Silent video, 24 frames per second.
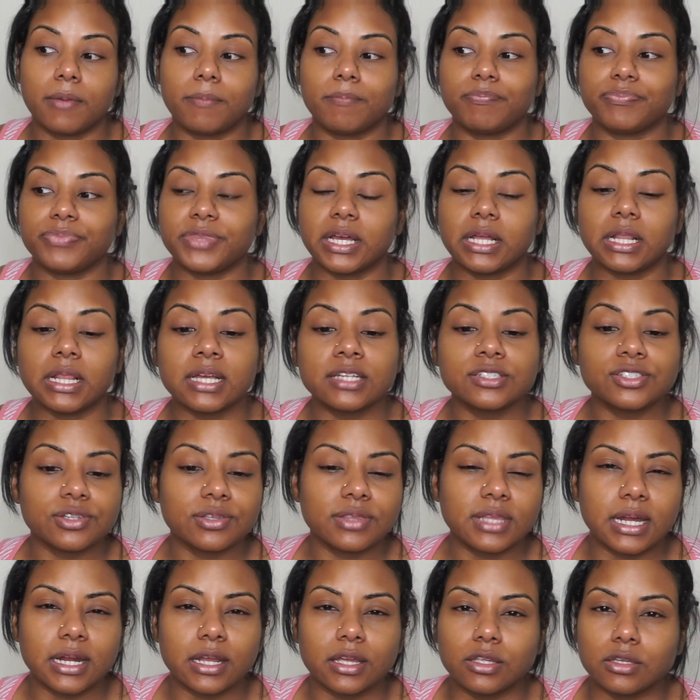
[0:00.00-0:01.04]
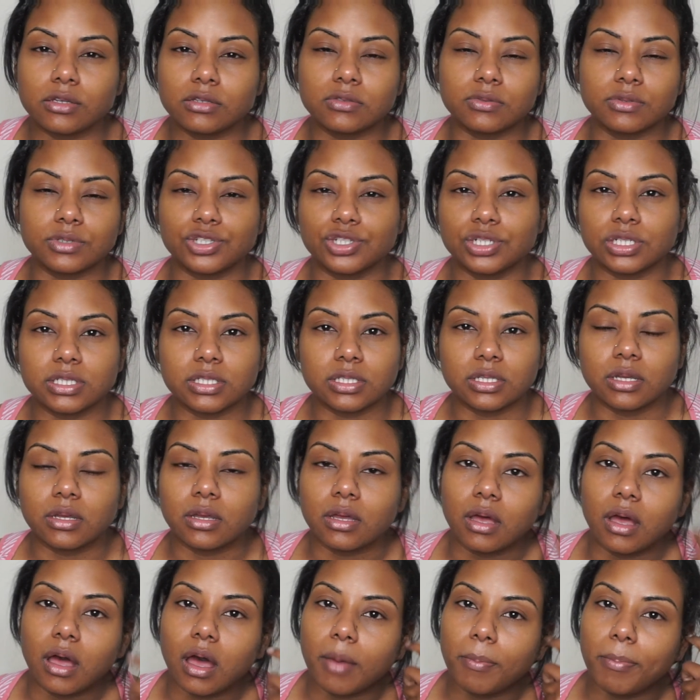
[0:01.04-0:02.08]
The cleanser that I used was just
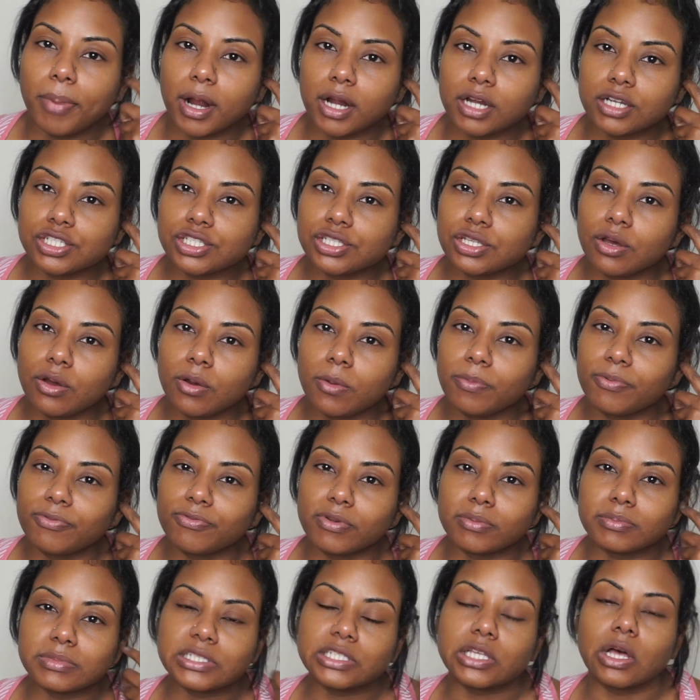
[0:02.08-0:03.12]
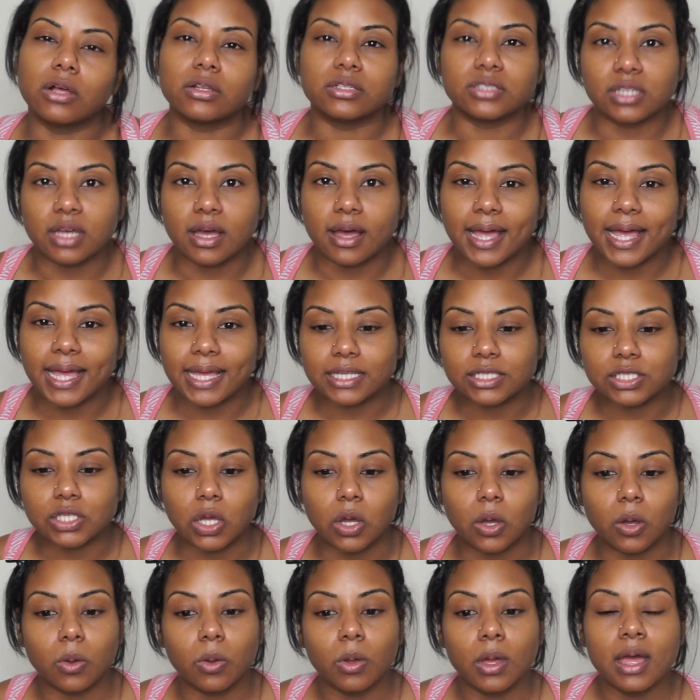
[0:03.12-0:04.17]
a bar soap from
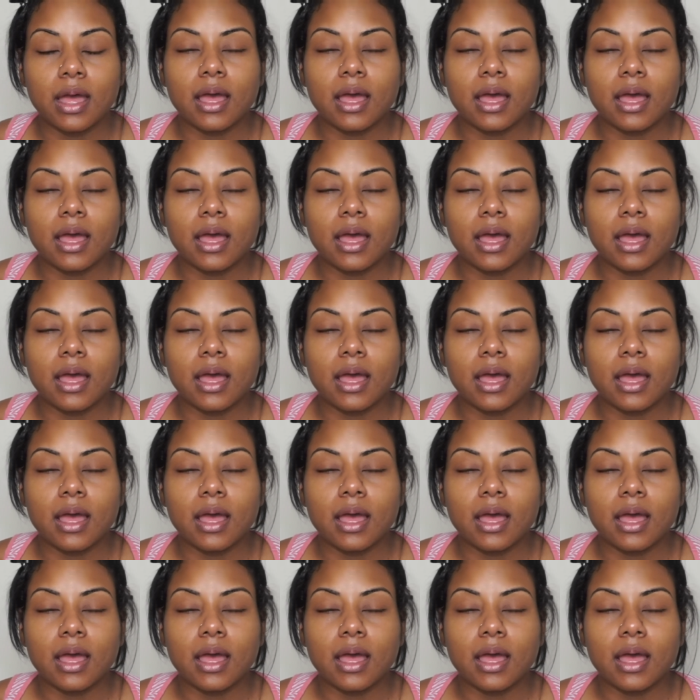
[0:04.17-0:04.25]
Salt.xo